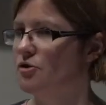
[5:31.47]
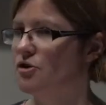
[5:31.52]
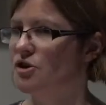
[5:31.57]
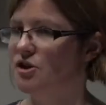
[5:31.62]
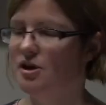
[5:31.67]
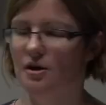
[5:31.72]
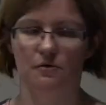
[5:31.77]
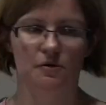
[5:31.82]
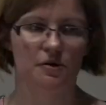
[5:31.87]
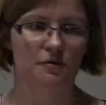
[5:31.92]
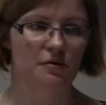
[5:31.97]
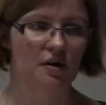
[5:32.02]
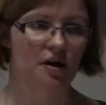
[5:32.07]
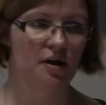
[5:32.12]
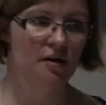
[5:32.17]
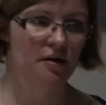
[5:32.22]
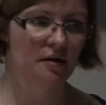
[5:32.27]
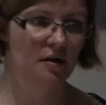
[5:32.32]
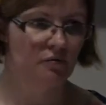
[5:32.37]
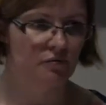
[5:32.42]
So you
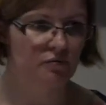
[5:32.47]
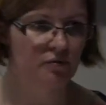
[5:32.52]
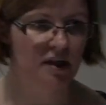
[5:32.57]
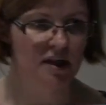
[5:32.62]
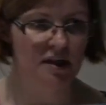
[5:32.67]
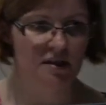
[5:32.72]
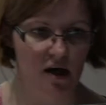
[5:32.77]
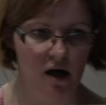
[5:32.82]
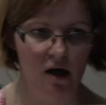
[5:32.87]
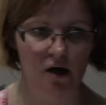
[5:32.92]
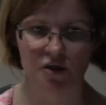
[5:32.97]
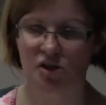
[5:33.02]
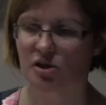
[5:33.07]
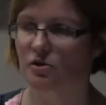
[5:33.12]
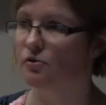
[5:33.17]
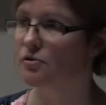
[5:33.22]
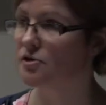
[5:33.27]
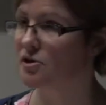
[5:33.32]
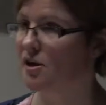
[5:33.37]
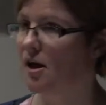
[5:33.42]
can read
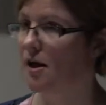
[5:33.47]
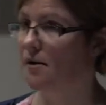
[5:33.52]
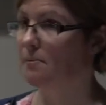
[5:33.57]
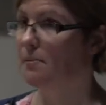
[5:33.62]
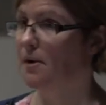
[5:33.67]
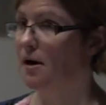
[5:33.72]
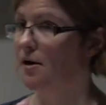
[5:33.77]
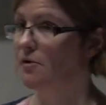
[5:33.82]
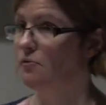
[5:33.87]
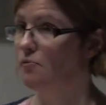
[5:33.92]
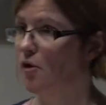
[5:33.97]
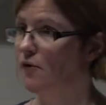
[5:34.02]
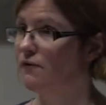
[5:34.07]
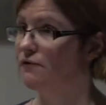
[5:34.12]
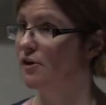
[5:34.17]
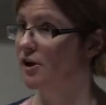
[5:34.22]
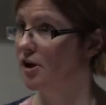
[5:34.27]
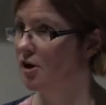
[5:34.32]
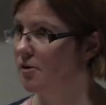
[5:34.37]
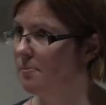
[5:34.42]
articles like mine
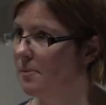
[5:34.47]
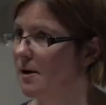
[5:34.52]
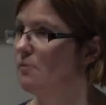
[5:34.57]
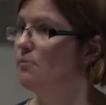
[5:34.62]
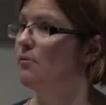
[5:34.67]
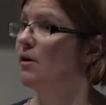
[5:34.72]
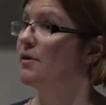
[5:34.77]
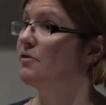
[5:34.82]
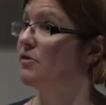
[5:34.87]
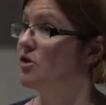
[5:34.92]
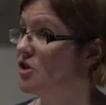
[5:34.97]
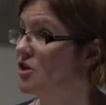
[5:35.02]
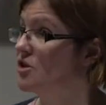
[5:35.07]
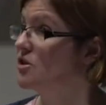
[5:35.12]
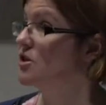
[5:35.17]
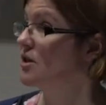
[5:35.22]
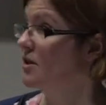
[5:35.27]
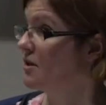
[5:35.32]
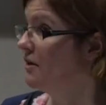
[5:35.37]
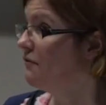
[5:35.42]
waffling on about why this is
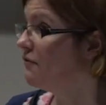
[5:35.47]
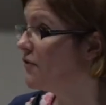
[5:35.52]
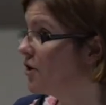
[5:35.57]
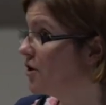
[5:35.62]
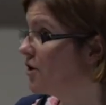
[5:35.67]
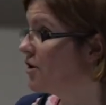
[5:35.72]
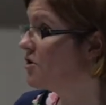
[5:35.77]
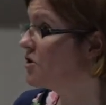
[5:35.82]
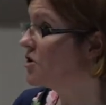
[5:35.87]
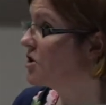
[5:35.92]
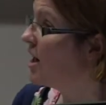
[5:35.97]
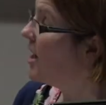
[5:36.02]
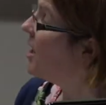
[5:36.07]
significant.